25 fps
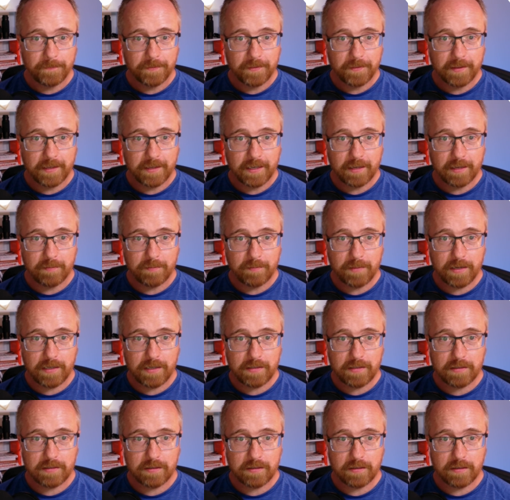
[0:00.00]
and
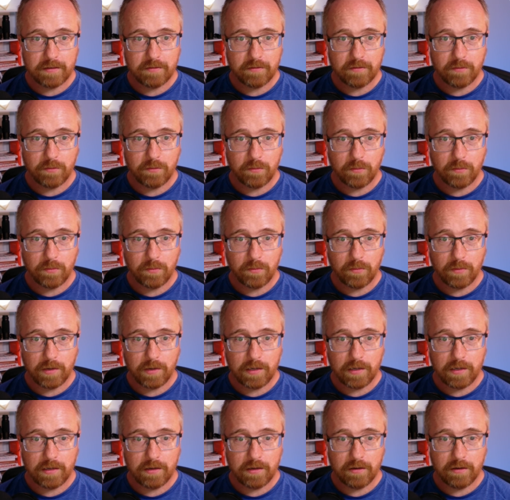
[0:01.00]
paste it right
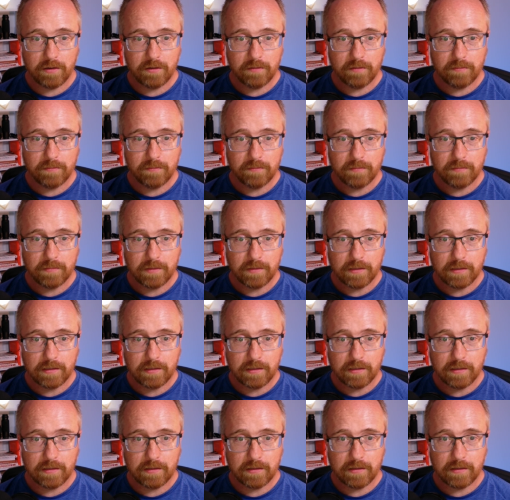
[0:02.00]
here
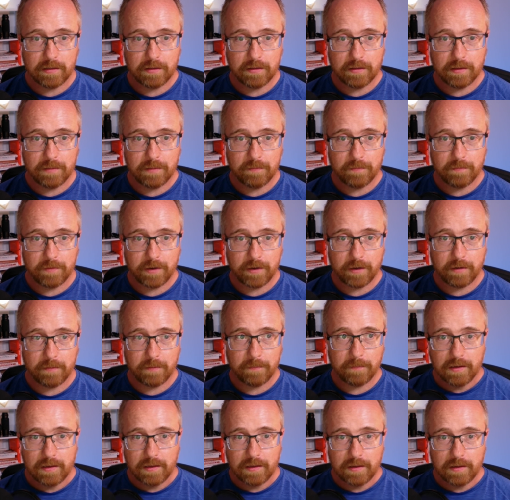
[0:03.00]
into the theme file.
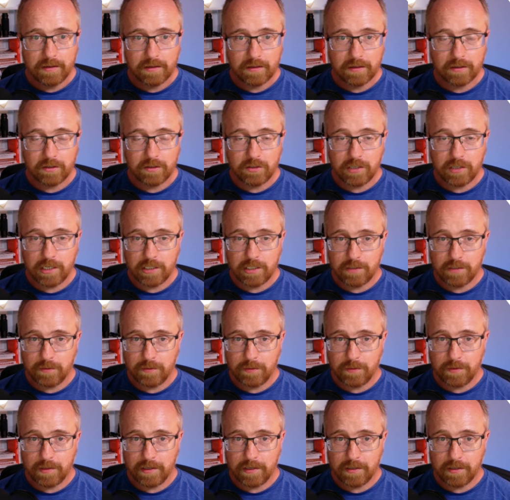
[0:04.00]
I'm going to change a few
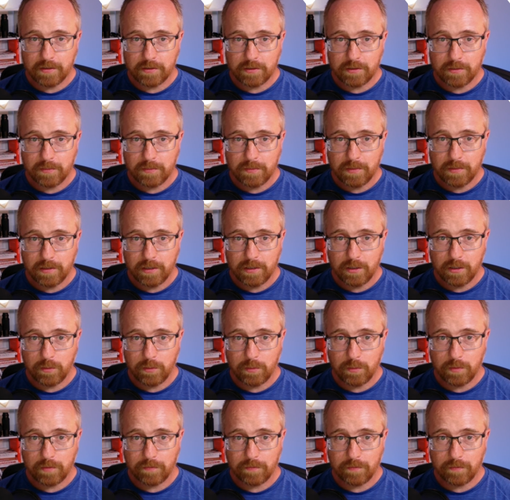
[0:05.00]
things here
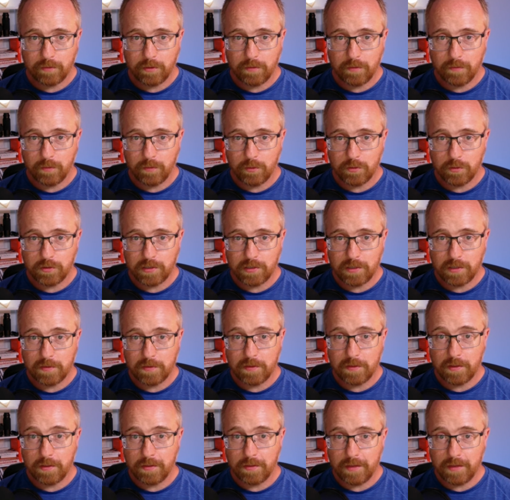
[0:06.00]
for the first line with
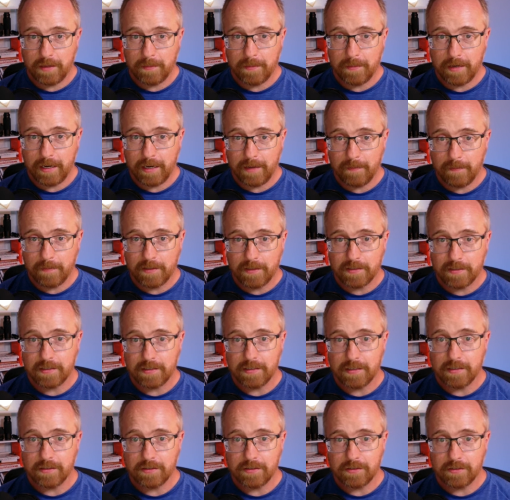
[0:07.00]
the theme name. This
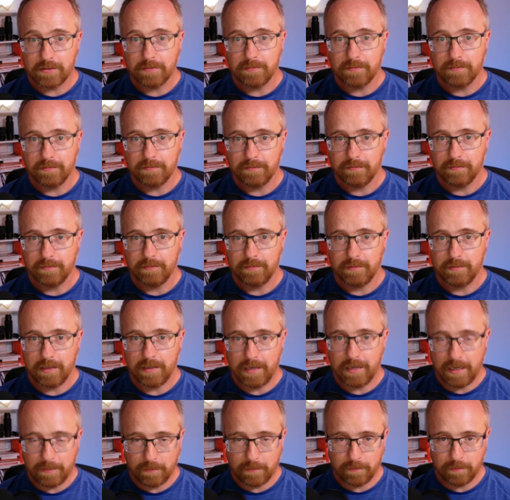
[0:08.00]
is the
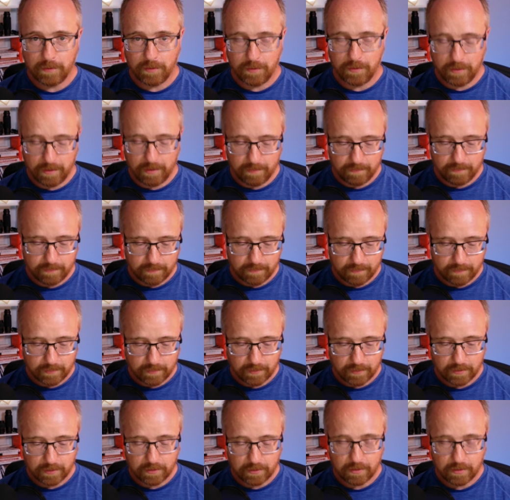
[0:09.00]
name of our theme. I'm
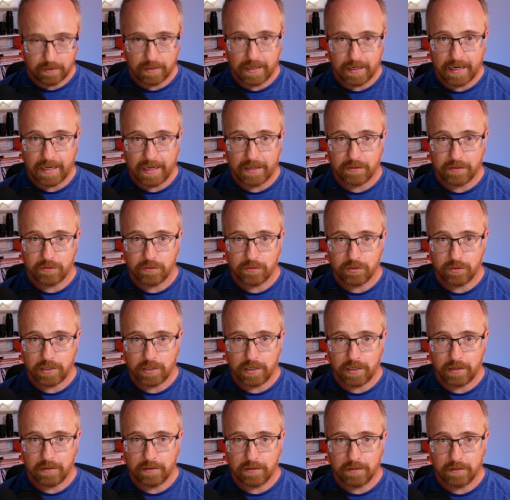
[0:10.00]
going to call it Astra
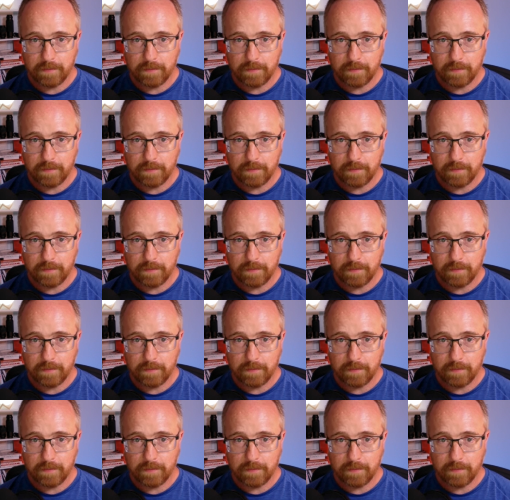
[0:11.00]
Child.